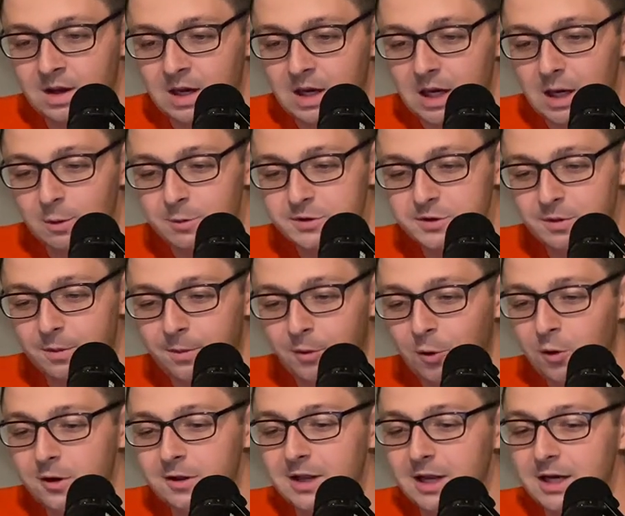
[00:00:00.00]
It was
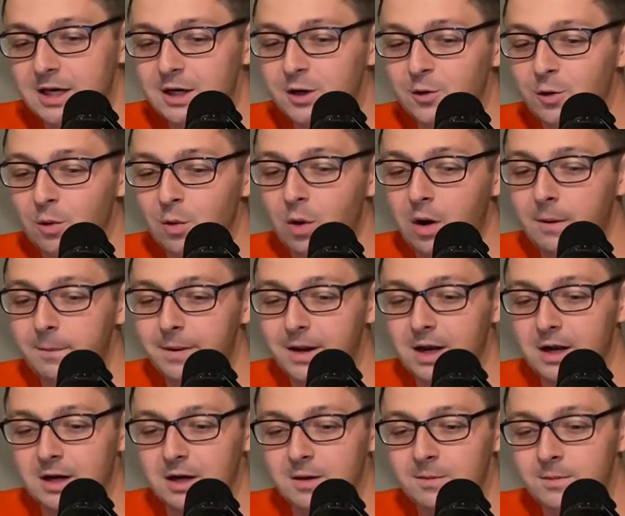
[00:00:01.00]
reported that he grew up
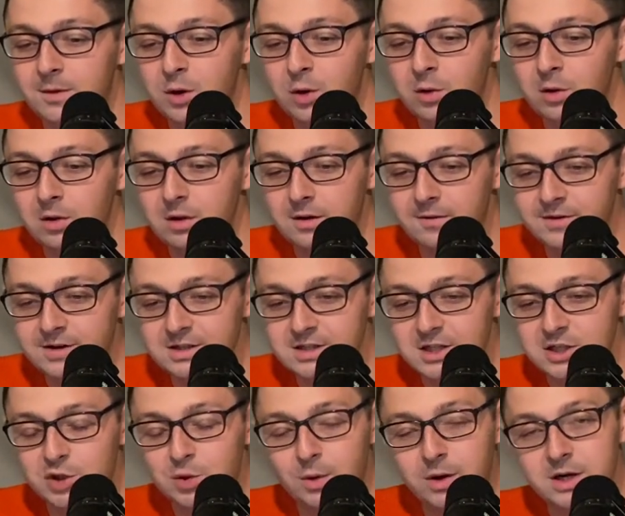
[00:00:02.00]
in a communal living
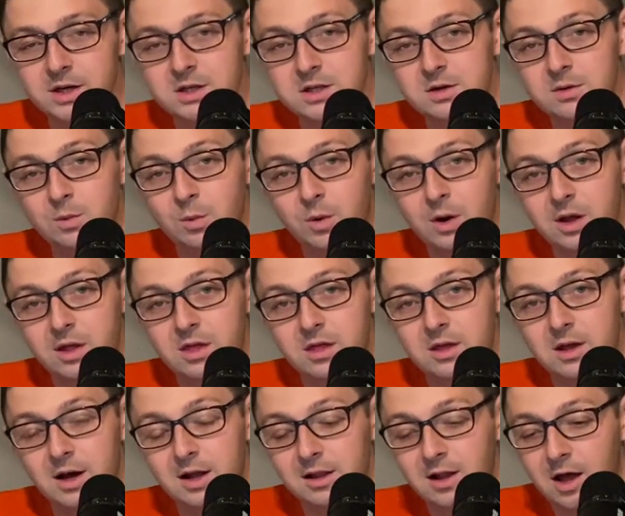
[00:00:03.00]
situation with
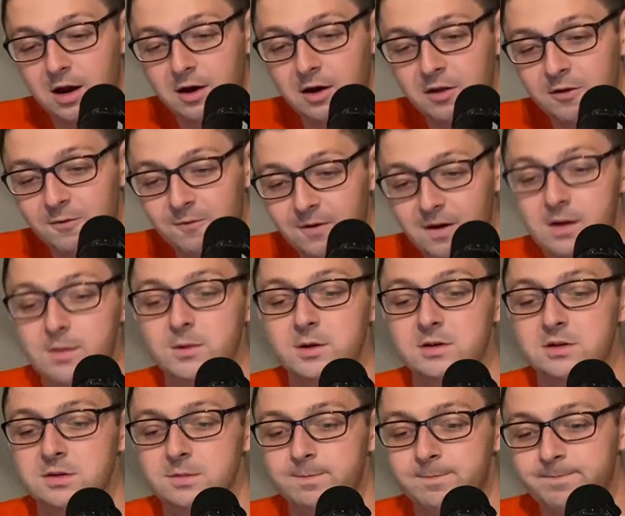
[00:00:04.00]
a lot of other
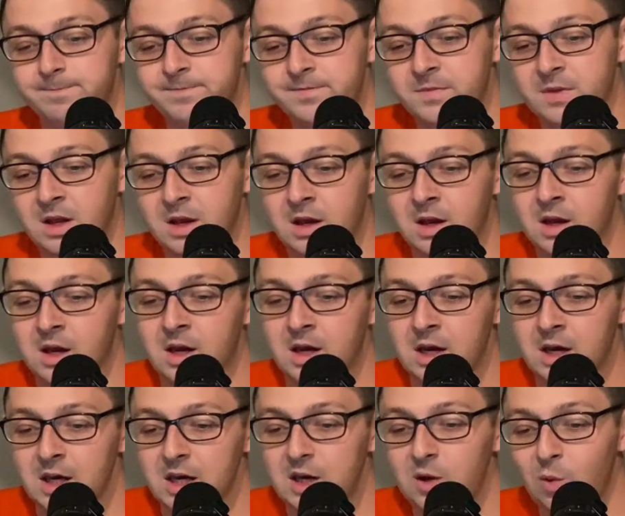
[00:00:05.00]
families.
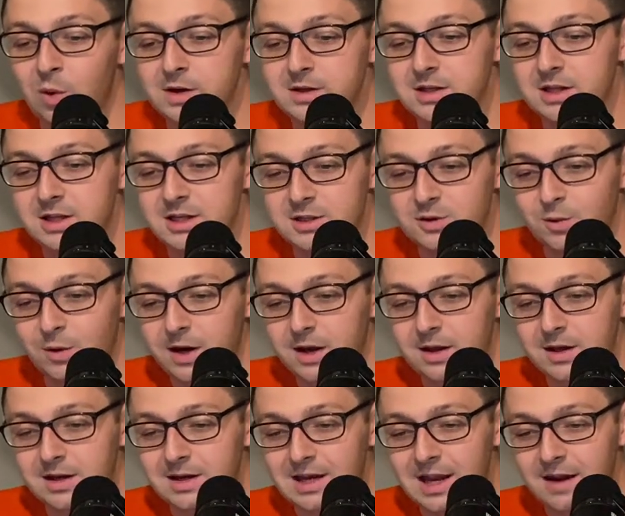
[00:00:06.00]
He went to the
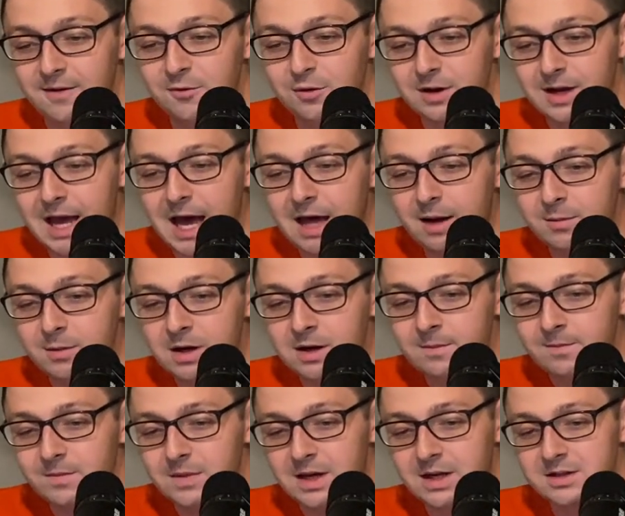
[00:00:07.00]
Israeli Naval Academy
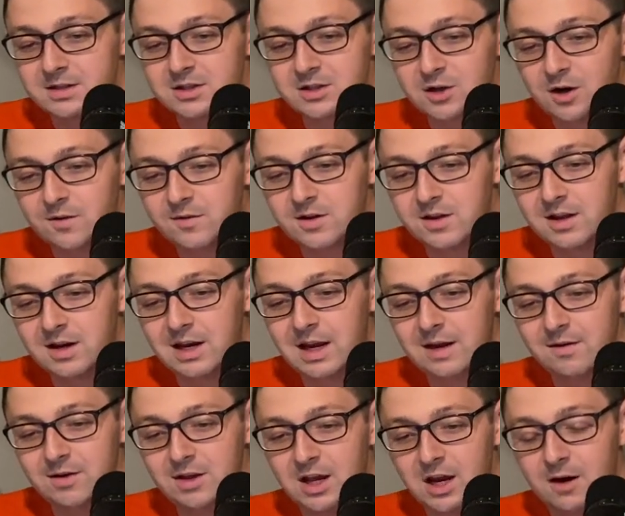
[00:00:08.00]
and served in the
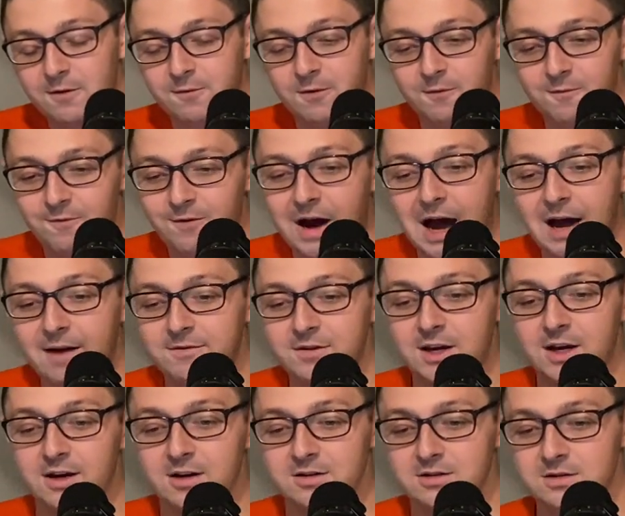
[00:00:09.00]
Navy there for 5
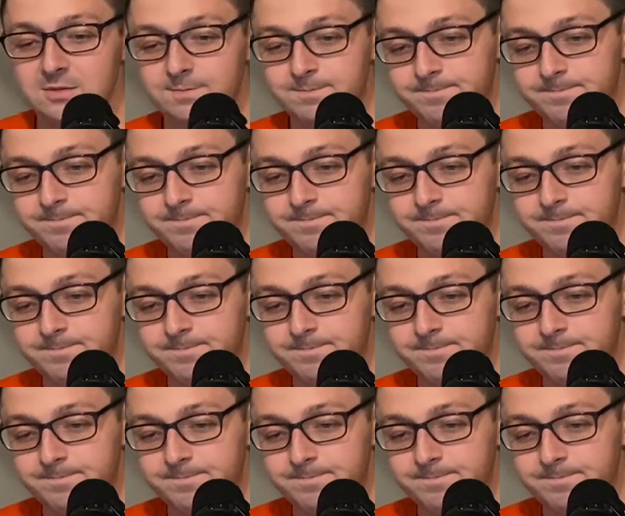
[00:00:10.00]
years.